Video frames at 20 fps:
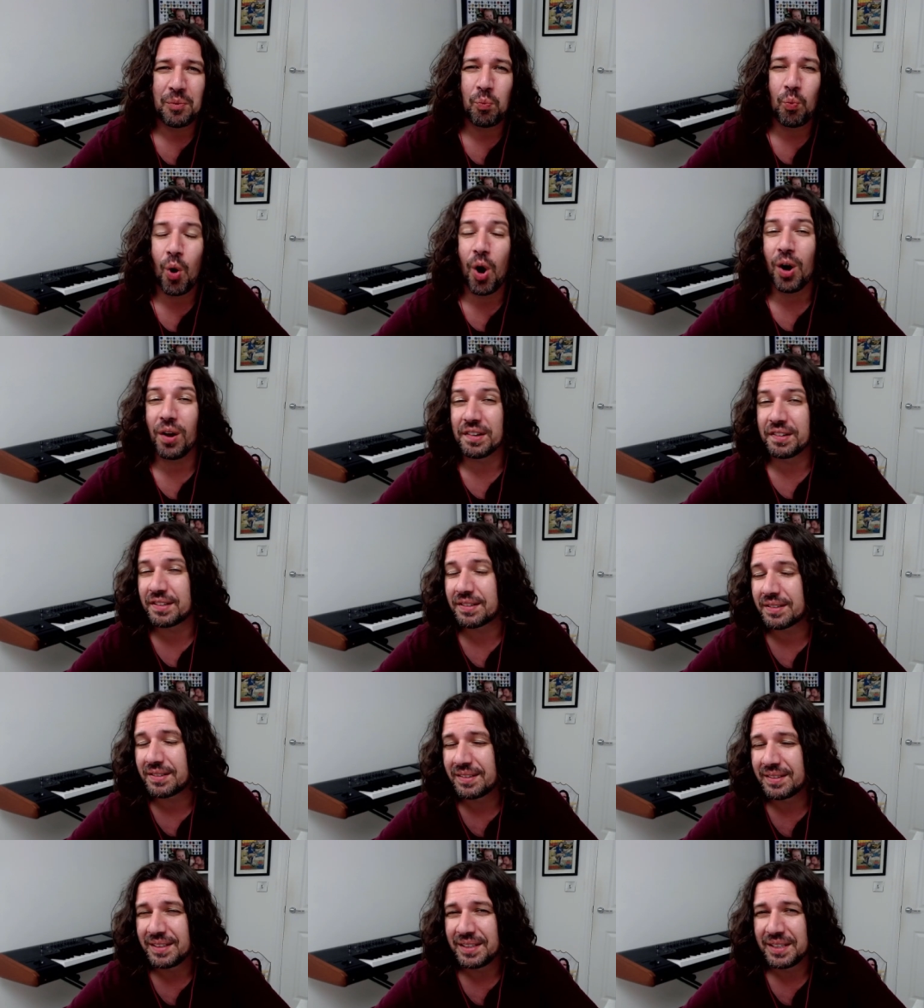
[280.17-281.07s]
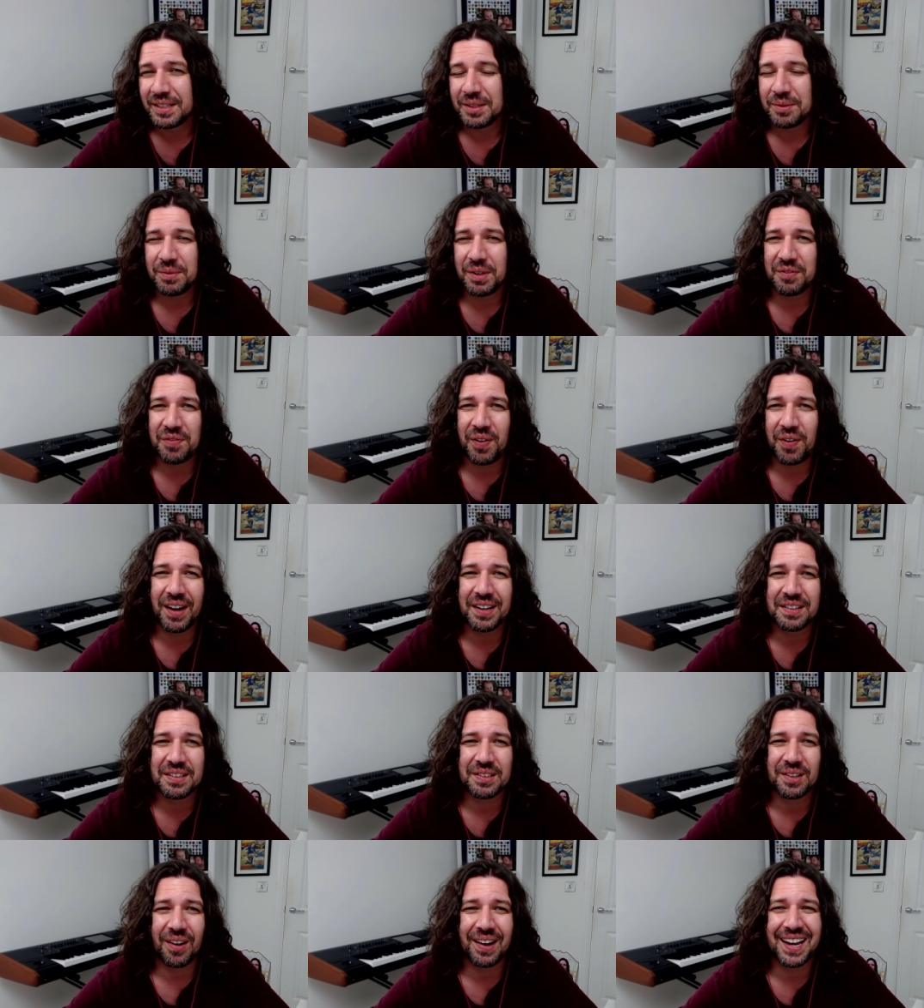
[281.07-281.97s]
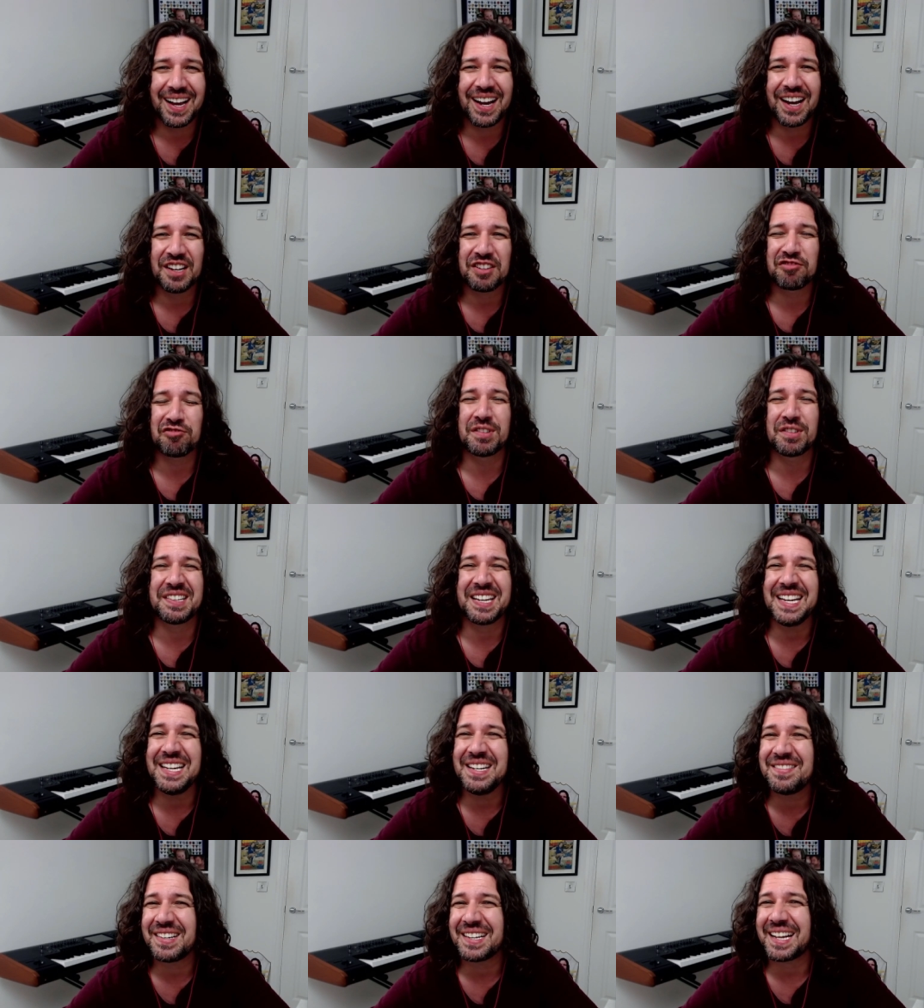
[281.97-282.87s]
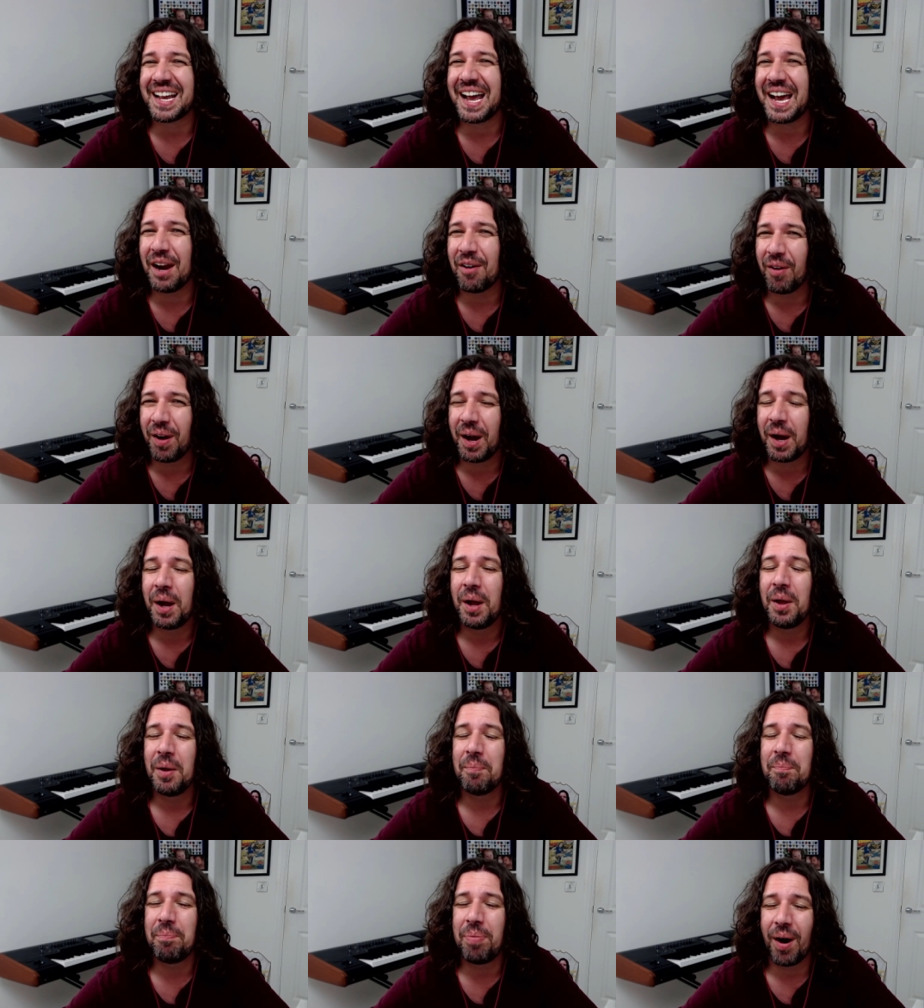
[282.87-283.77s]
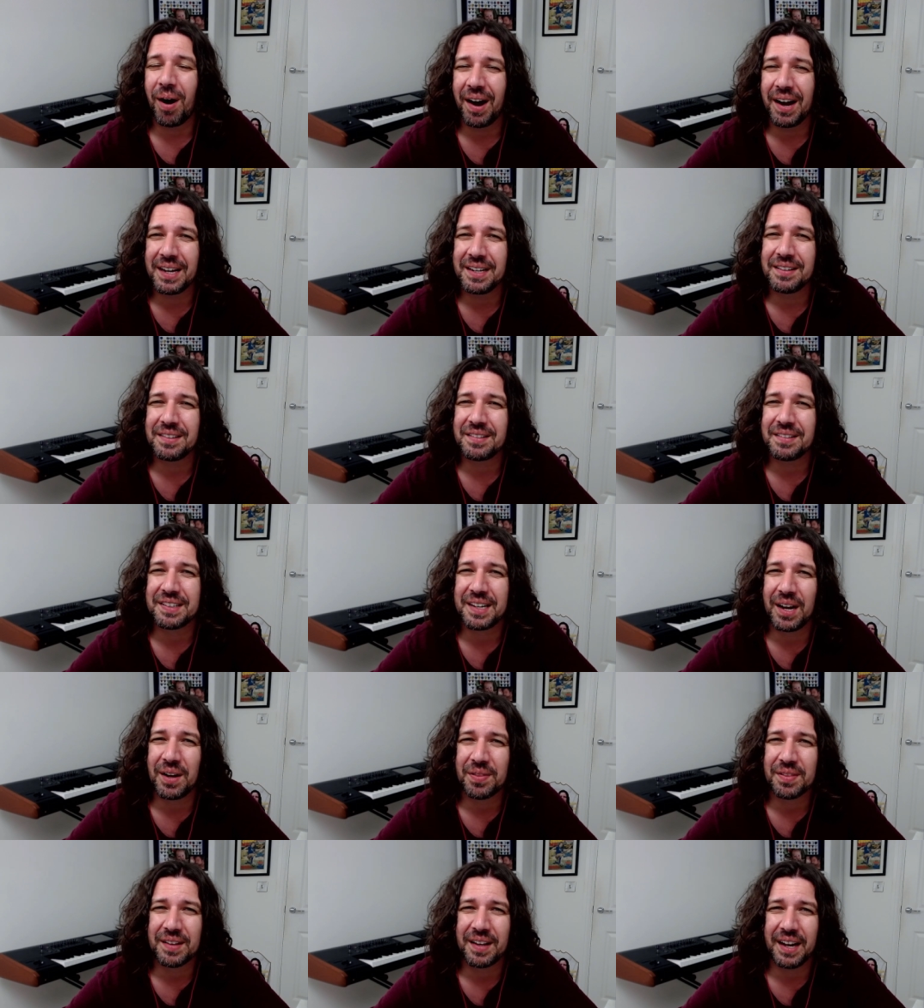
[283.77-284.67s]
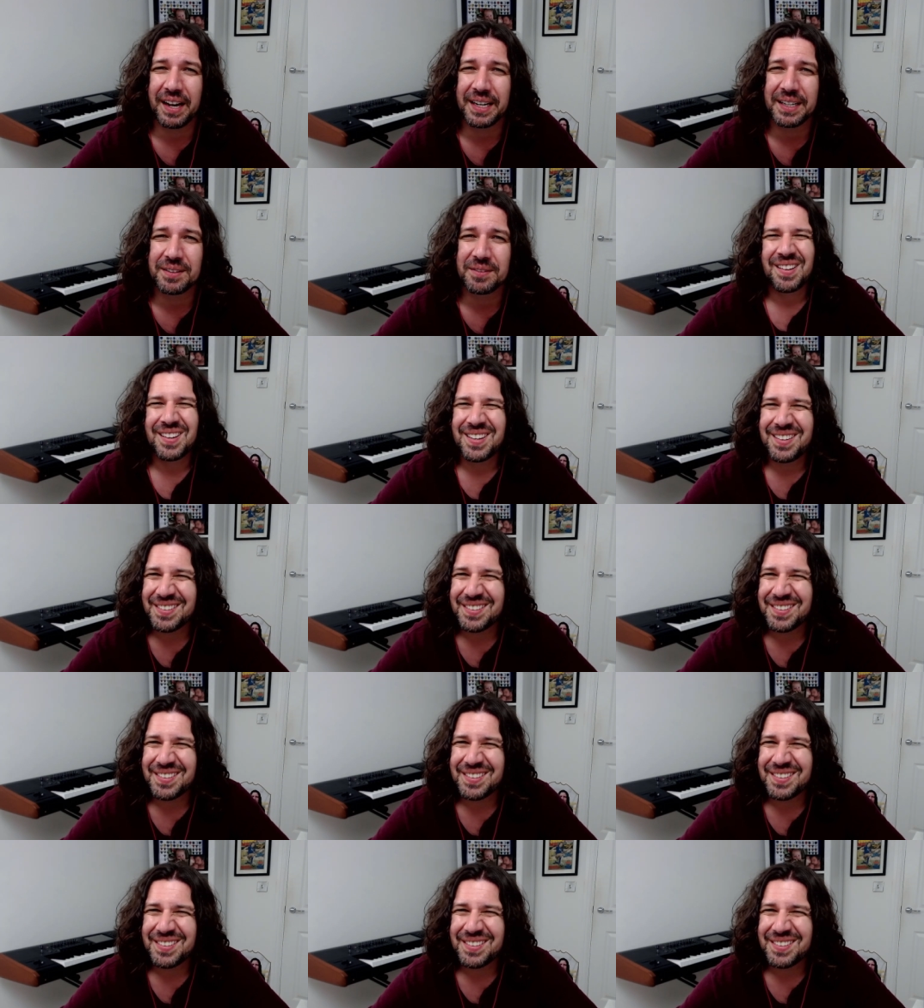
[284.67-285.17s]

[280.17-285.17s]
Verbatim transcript: was, with hindsight, a strategic error by Southgate.